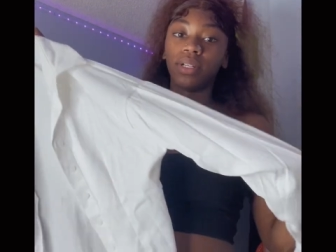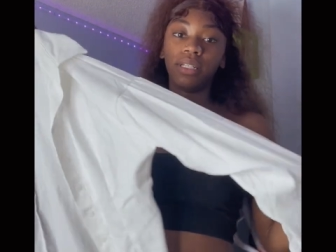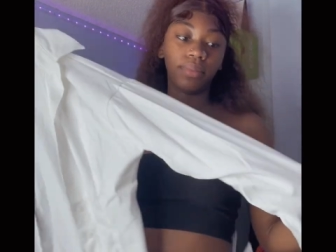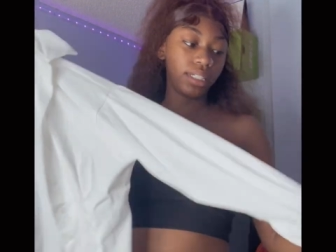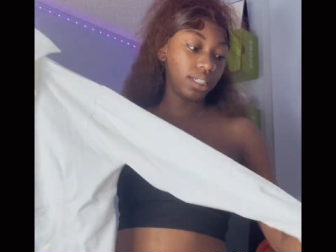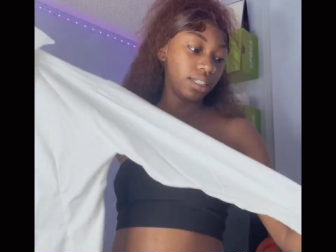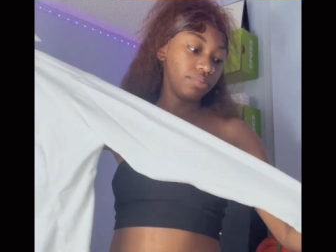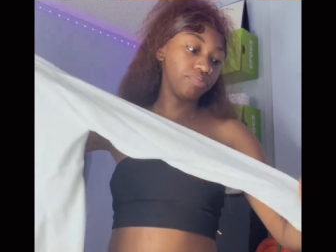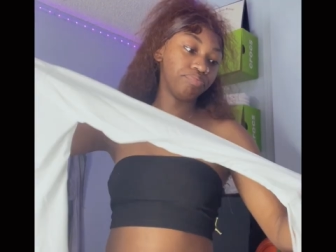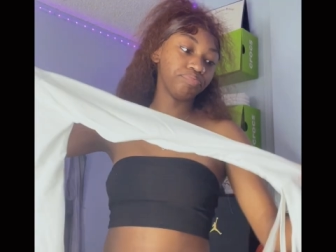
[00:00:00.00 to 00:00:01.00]
really big
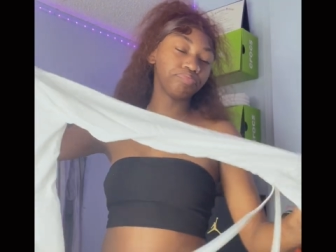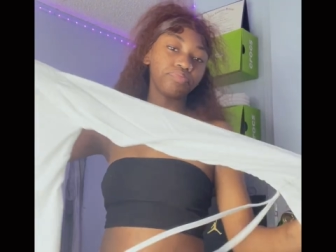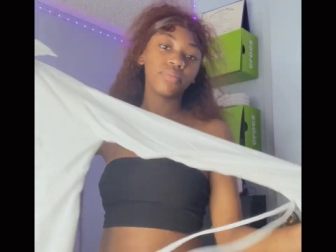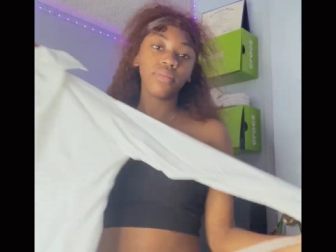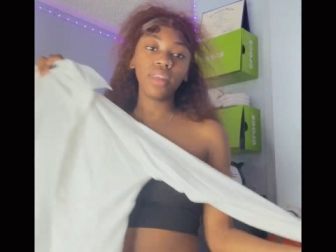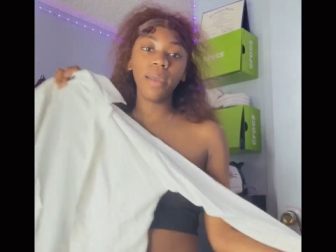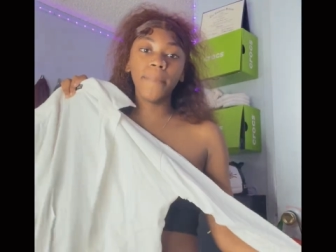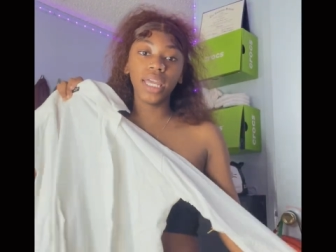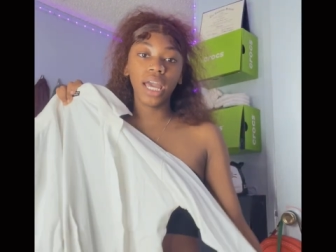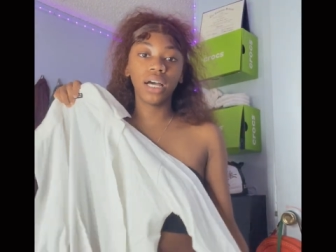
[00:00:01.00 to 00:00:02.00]

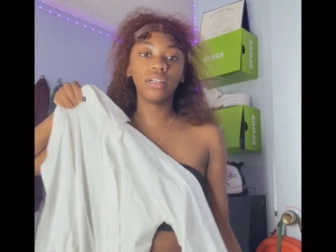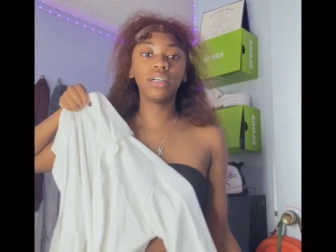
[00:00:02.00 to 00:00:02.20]
but yeah